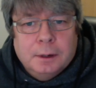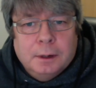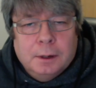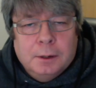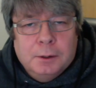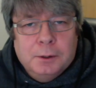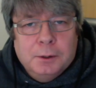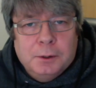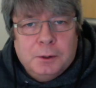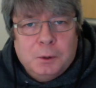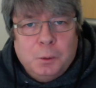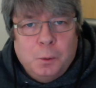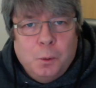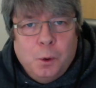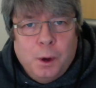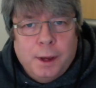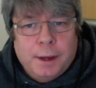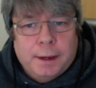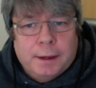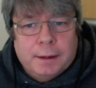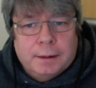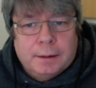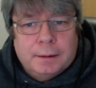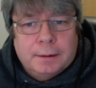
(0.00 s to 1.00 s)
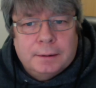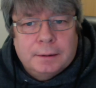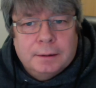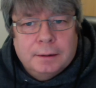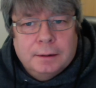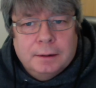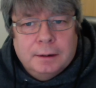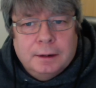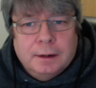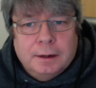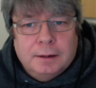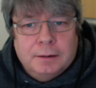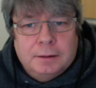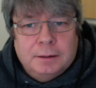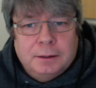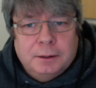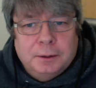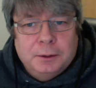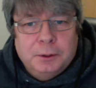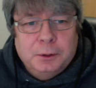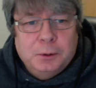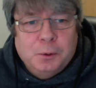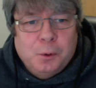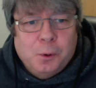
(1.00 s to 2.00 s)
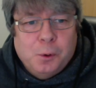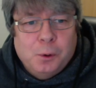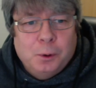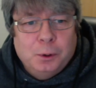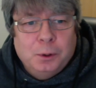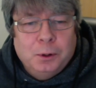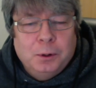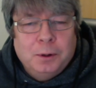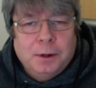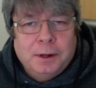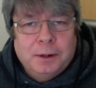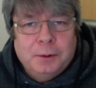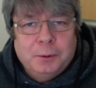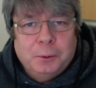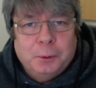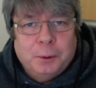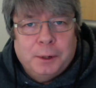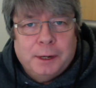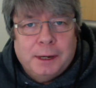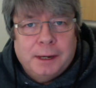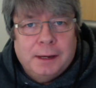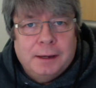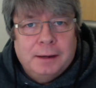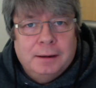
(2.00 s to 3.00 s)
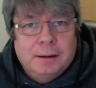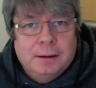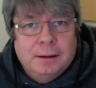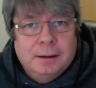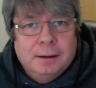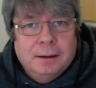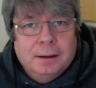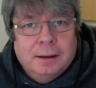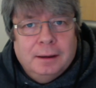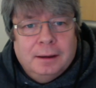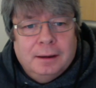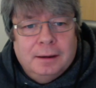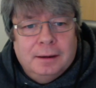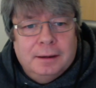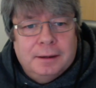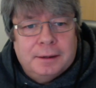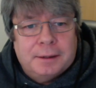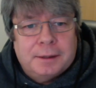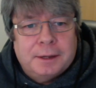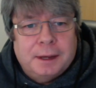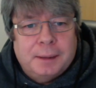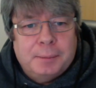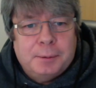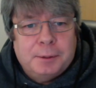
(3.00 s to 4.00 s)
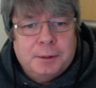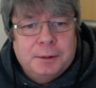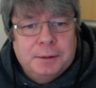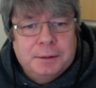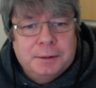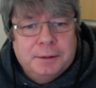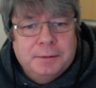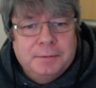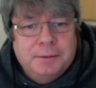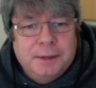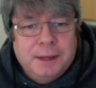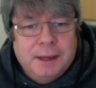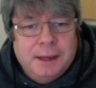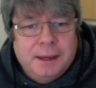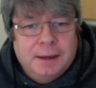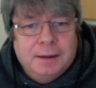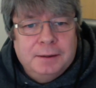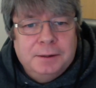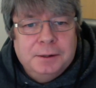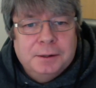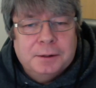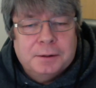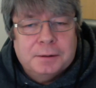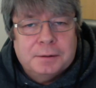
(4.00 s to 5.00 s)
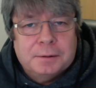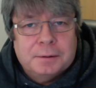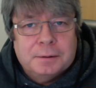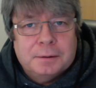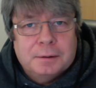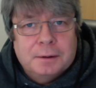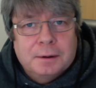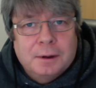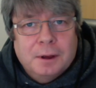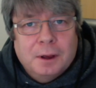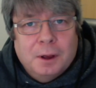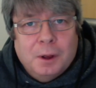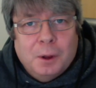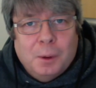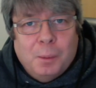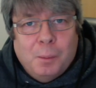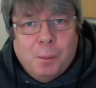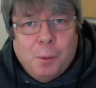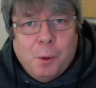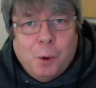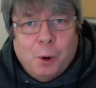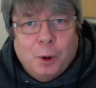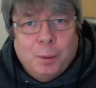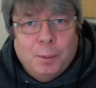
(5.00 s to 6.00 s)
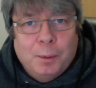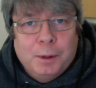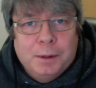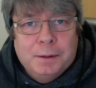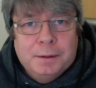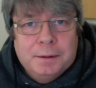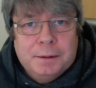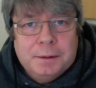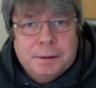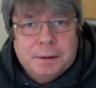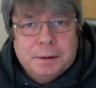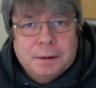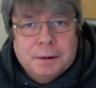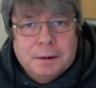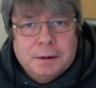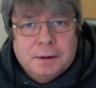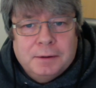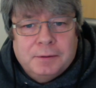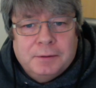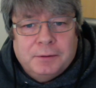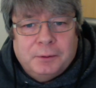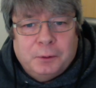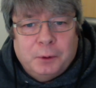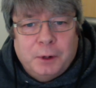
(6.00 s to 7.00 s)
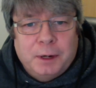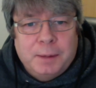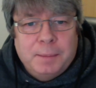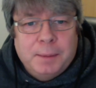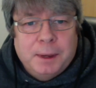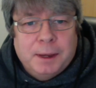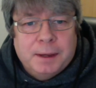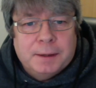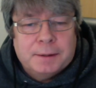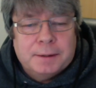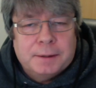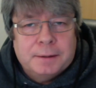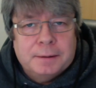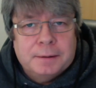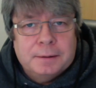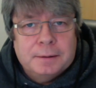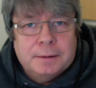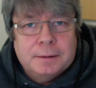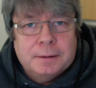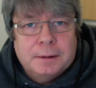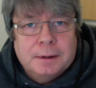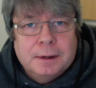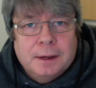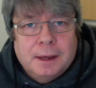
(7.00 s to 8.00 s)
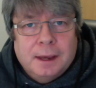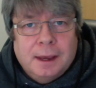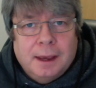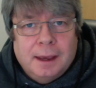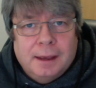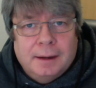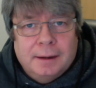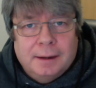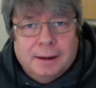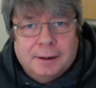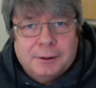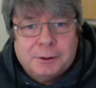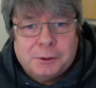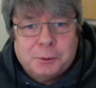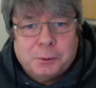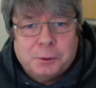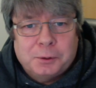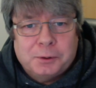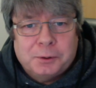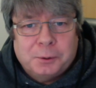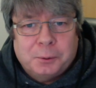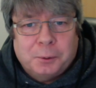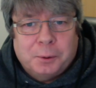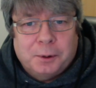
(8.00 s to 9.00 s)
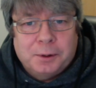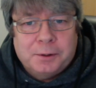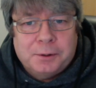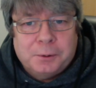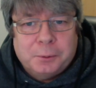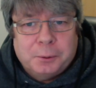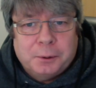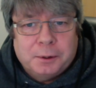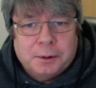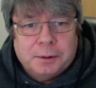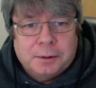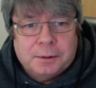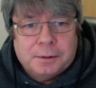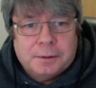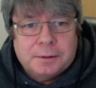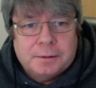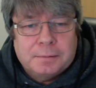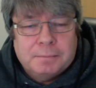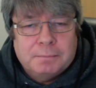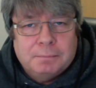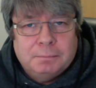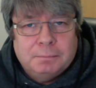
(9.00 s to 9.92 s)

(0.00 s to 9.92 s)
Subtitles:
just wait until you order and read Deceptions of the Ages, Mormons, Freemasons, and Extraterrestrials.